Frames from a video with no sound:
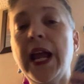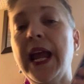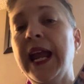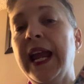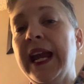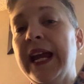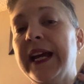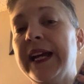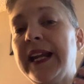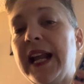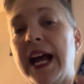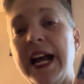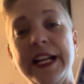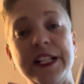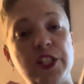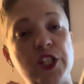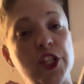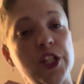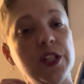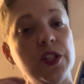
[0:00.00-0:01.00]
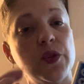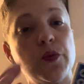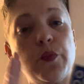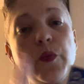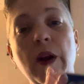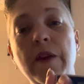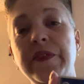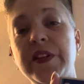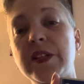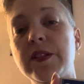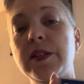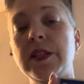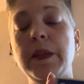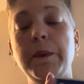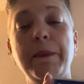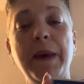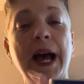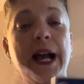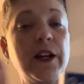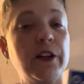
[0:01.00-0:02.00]
and I just run this in the
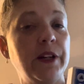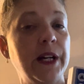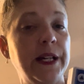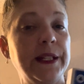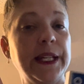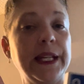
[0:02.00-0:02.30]
background.